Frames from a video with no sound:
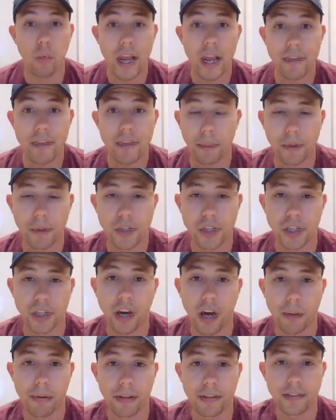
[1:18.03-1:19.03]
a
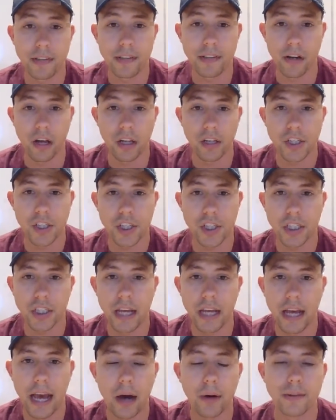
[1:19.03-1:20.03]
message of why developers should
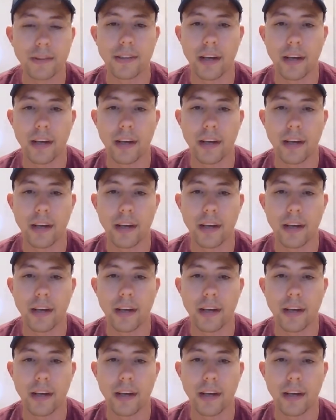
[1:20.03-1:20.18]
care about this